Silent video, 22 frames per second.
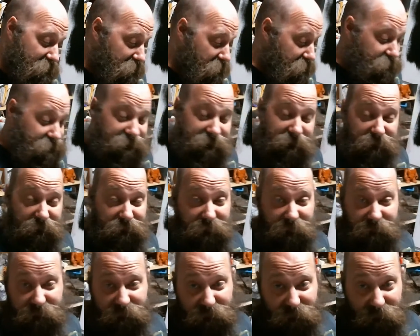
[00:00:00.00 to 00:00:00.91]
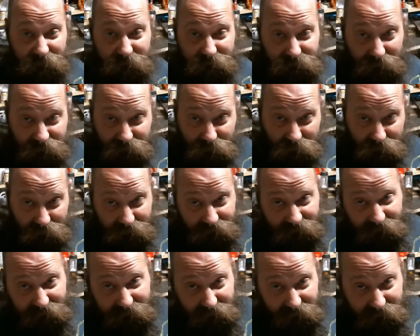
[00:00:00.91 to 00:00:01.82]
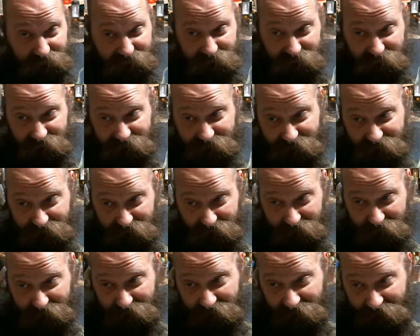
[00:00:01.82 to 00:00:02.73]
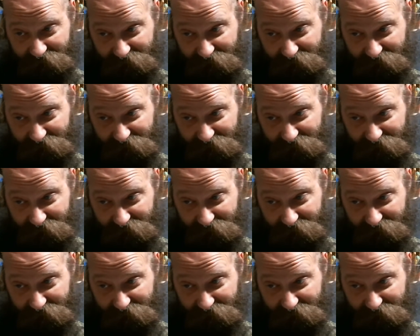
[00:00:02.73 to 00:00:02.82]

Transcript: it's just going to be pictures of my butthole on vacation. So